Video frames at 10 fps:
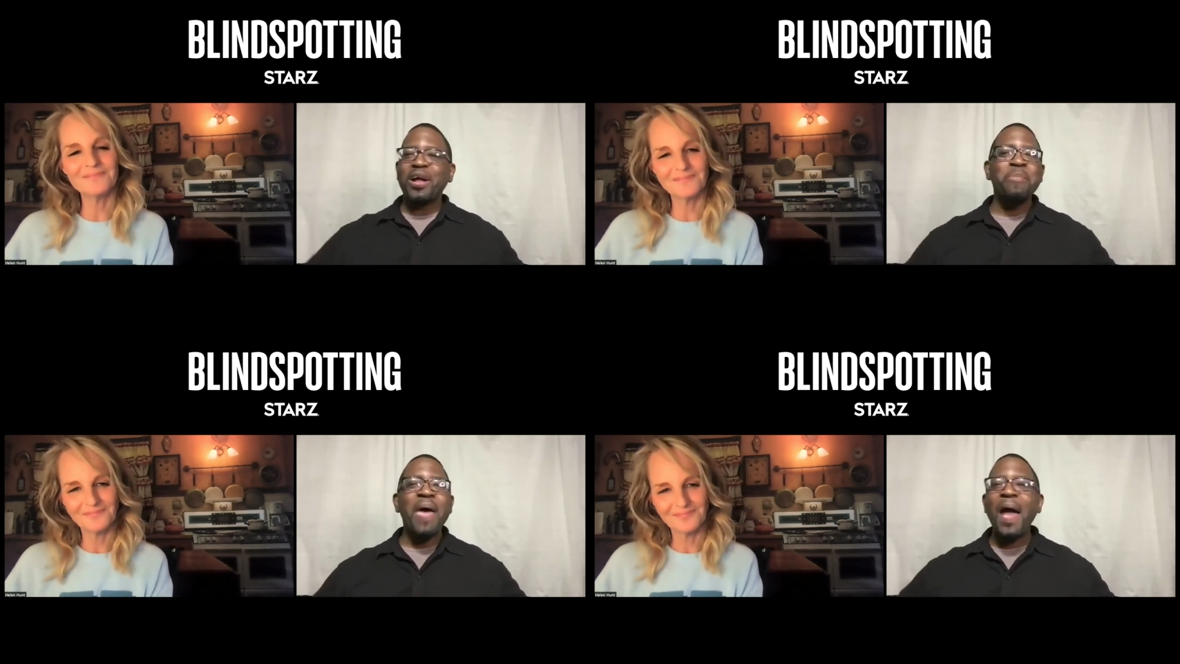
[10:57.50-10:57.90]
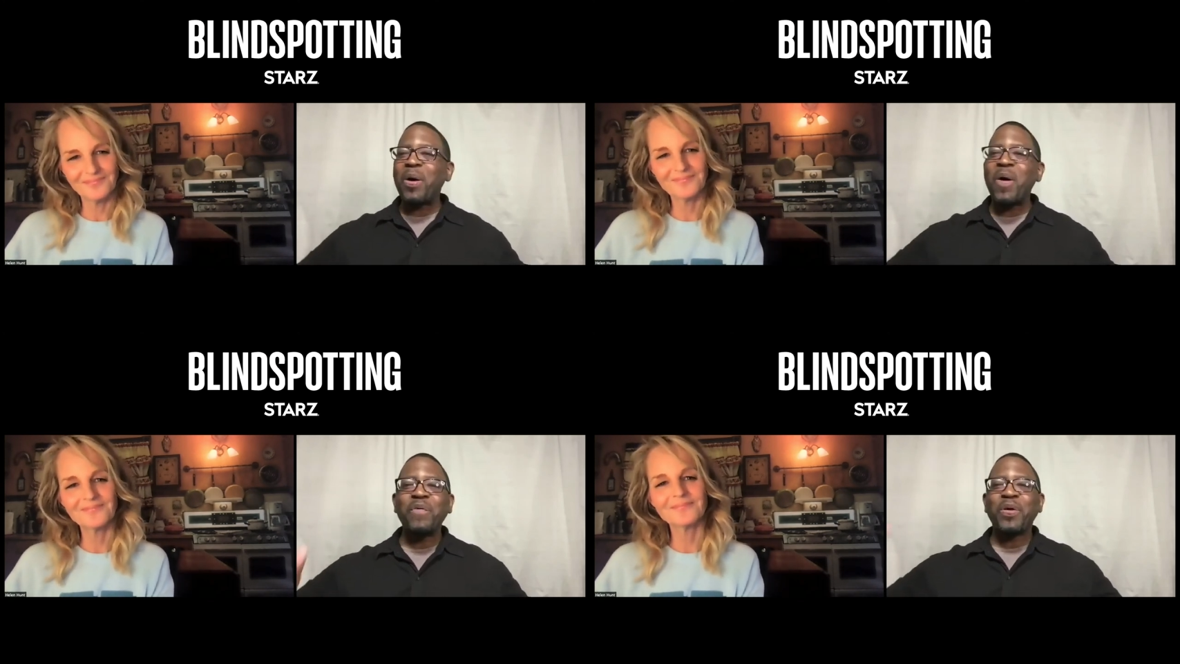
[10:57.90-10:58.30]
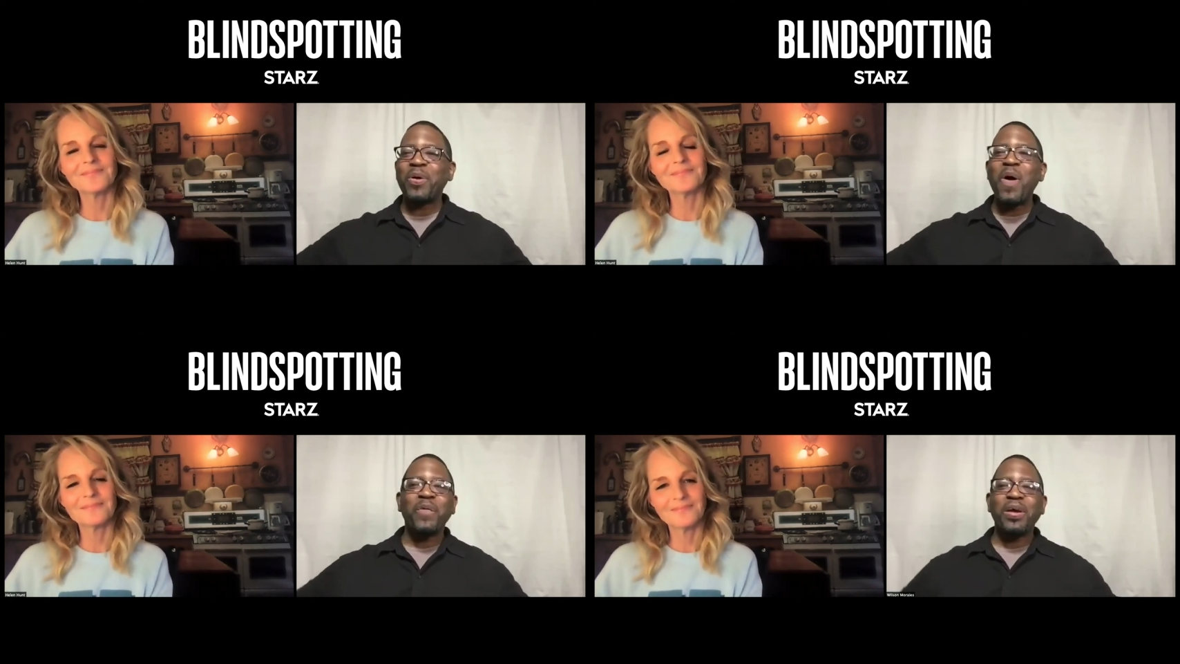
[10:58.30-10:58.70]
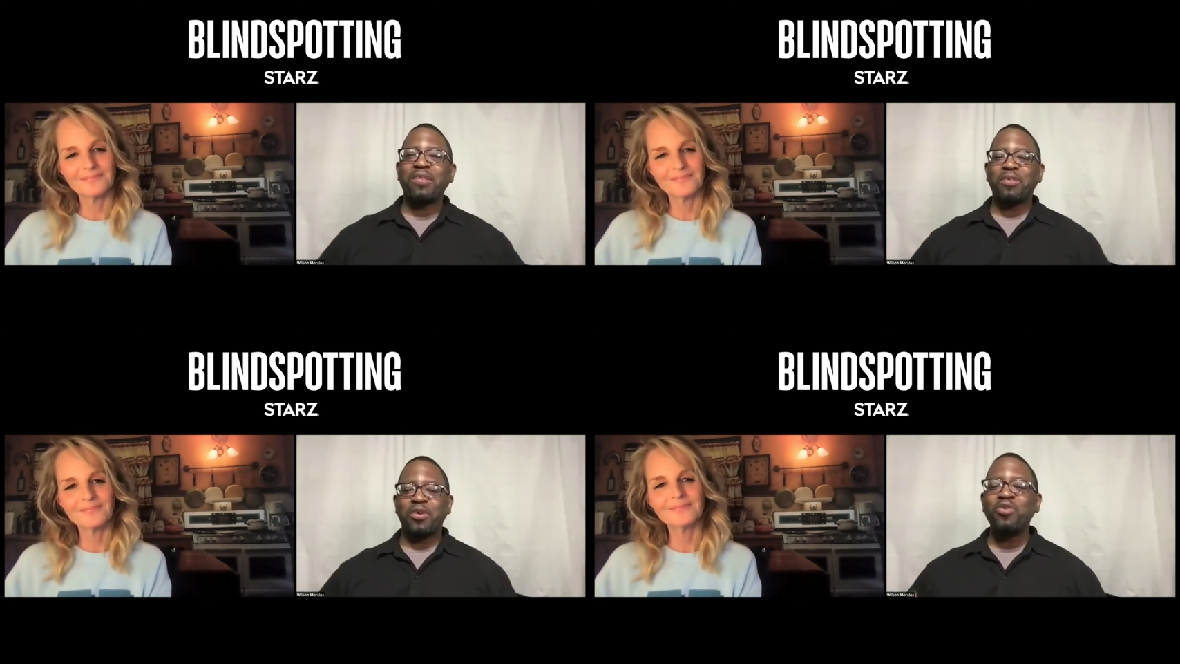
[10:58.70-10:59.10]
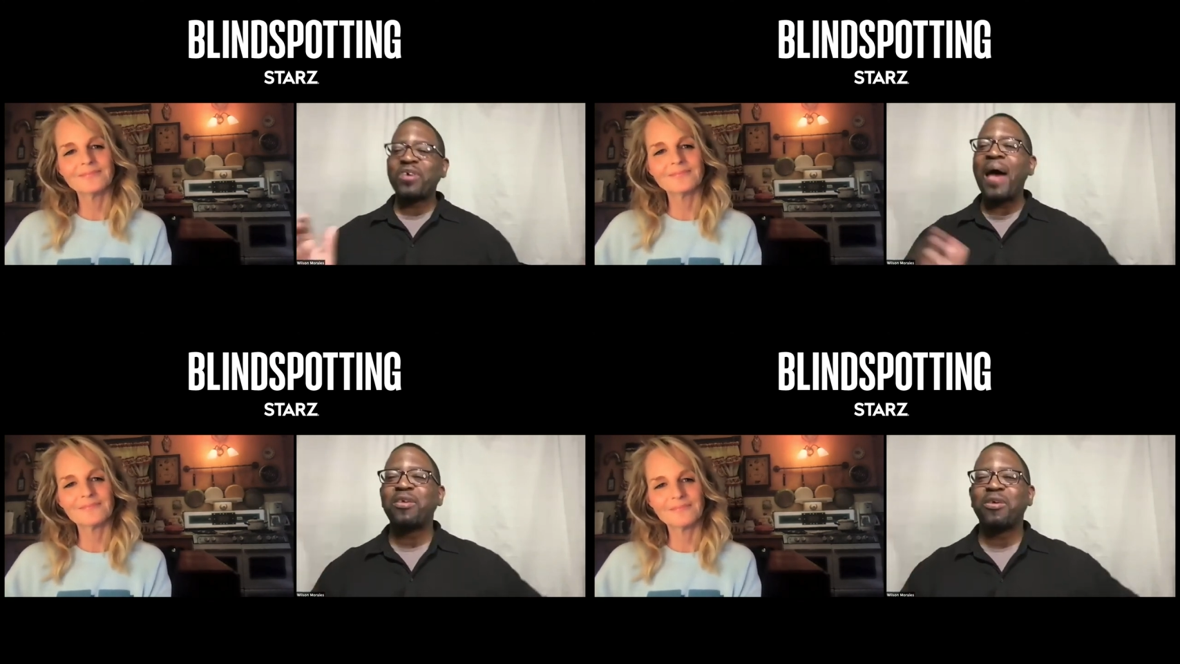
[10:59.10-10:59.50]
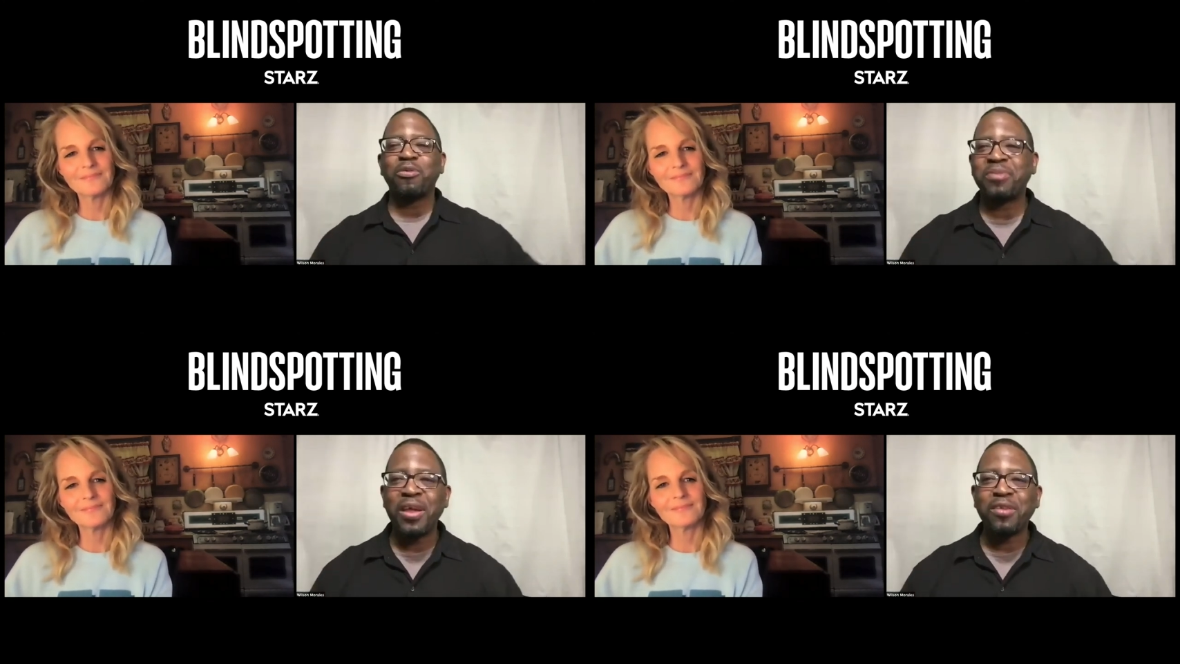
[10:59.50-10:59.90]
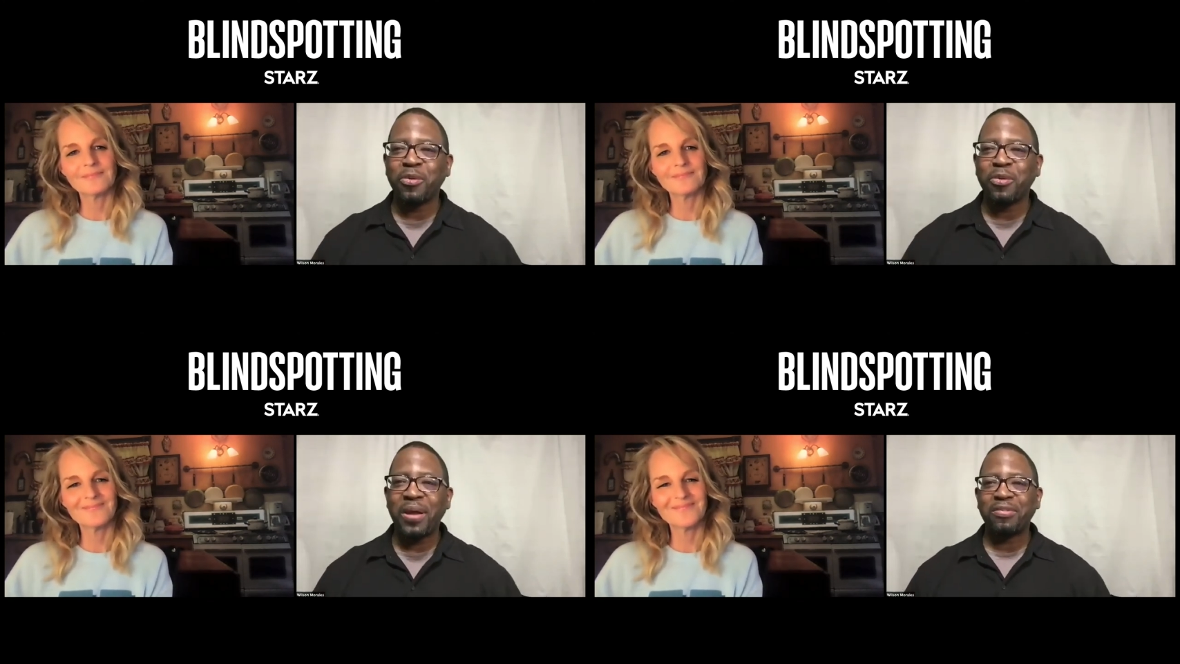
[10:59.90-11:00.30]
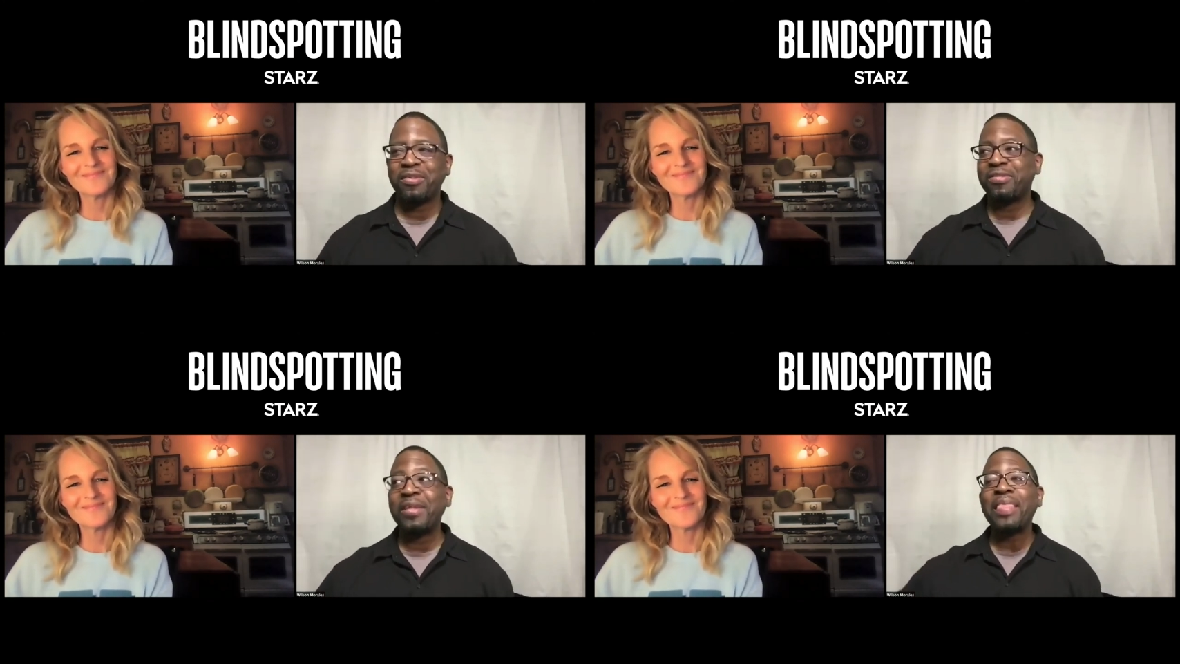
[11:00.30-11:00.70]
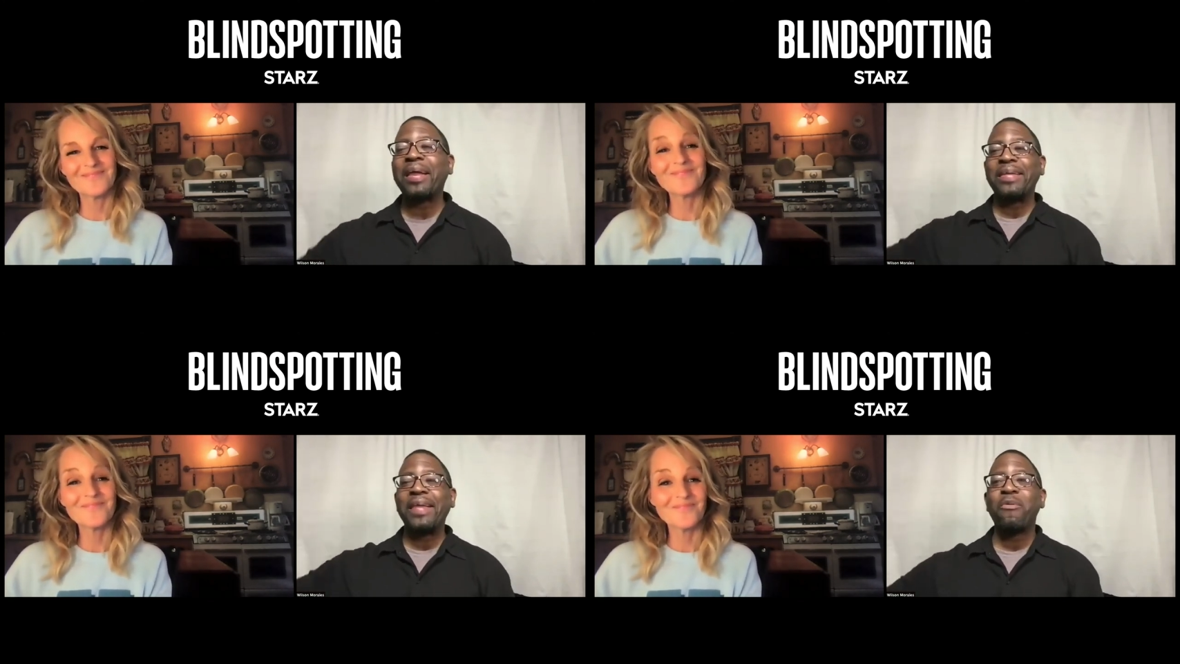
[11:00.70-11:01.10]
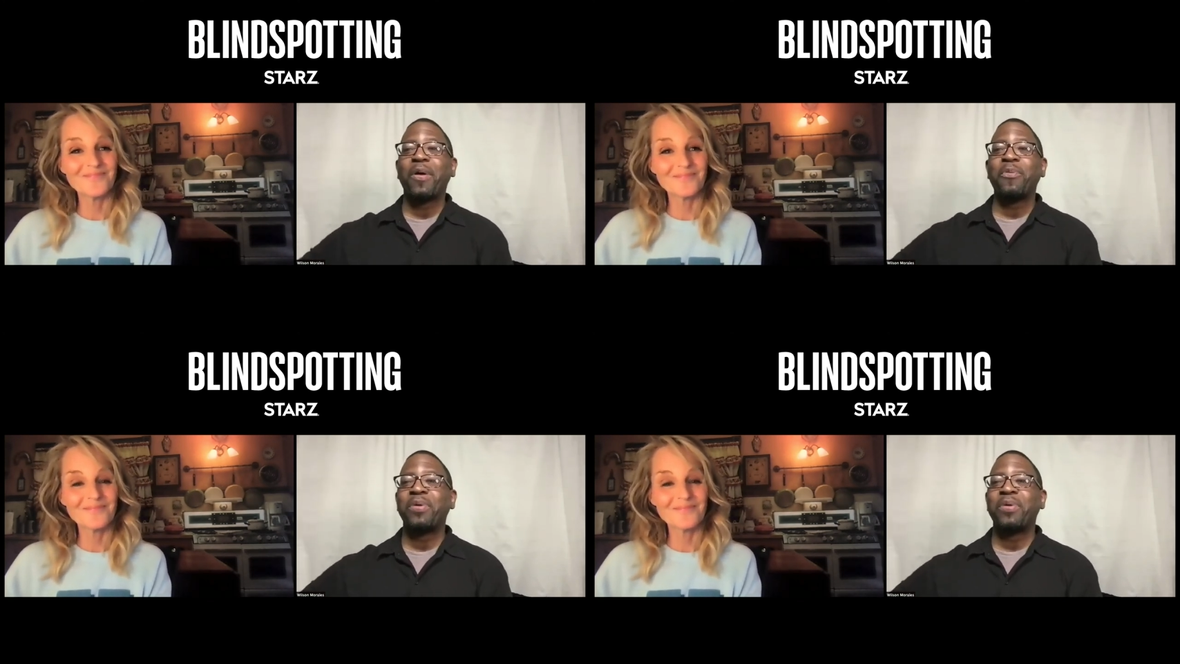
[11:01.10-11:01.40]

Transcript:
Speaker 1: come back over and over again. So you shot your scenes already, so it's not like network.